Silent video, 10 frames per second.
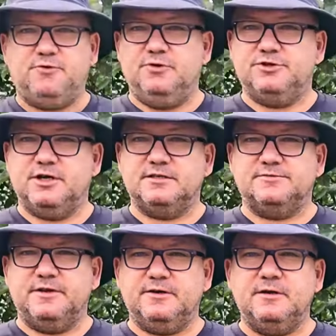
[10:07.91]
you enjoyed
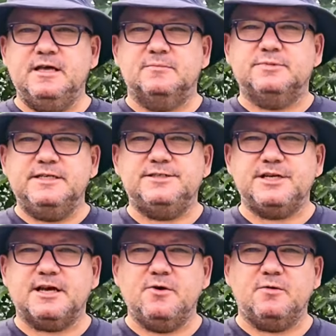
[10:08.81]
this video, please
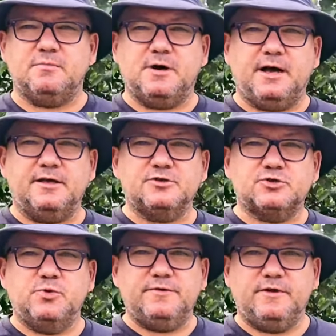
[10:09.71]
check out my
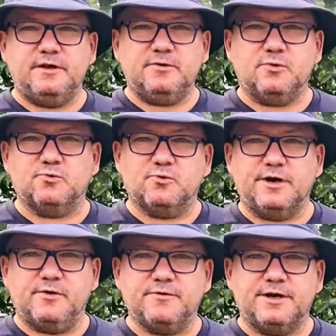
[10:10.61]
squid video
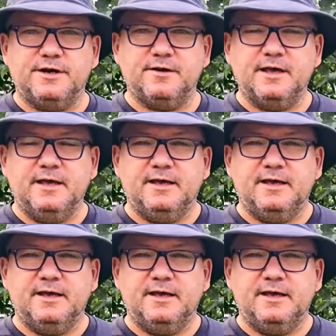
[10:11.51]
right over here.